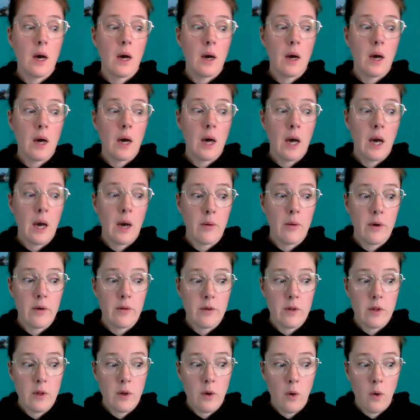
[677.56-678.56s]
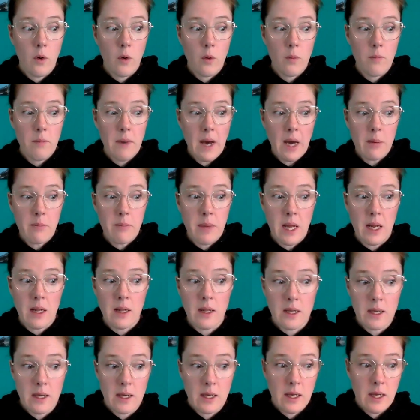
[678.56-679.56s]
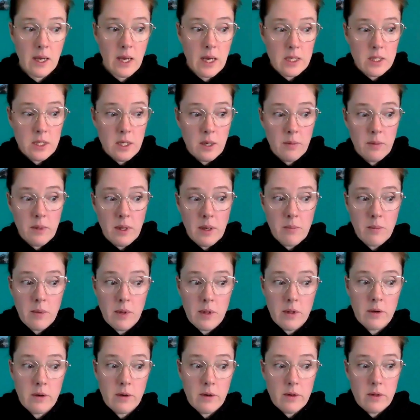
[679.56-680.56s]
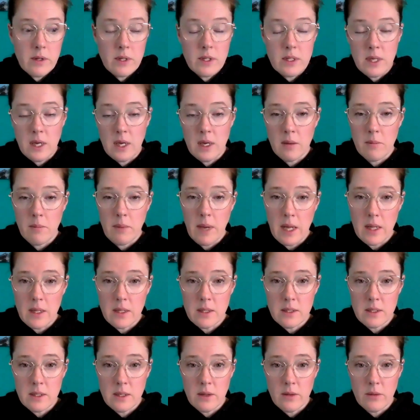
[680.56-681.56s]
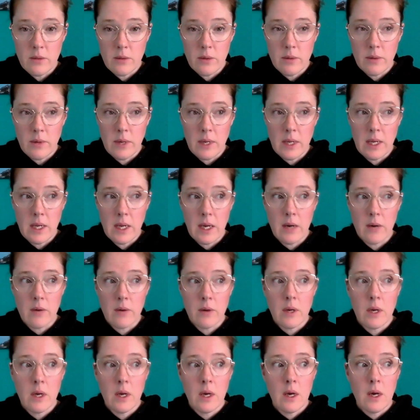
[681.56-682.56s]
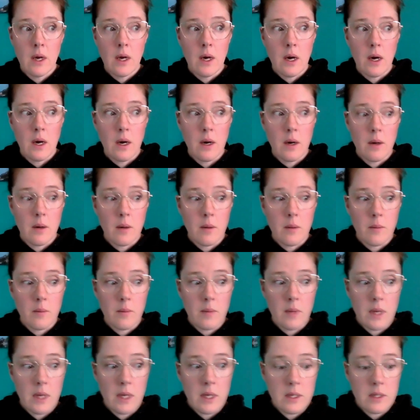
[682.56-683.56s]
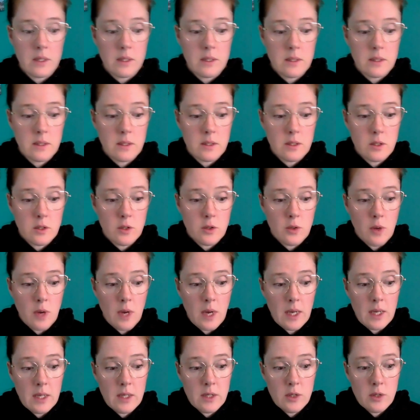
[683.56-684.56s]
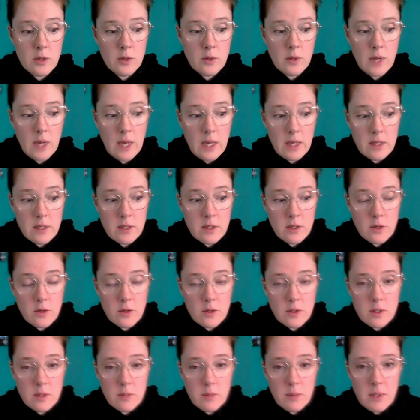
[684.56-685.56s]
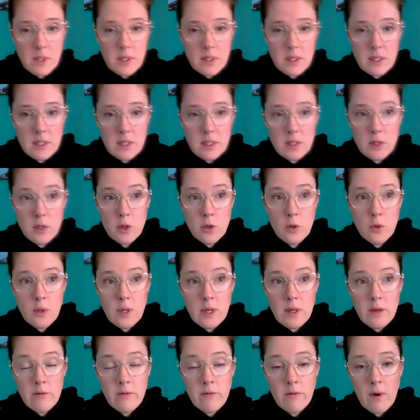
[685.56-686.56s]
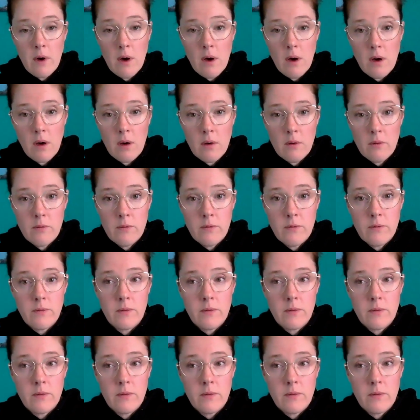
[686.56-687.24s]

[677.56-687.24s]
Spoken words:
However, the whole backpedaling and catch up that Mother Earth is kind of balancing through right now is trying to get certain species to evolve.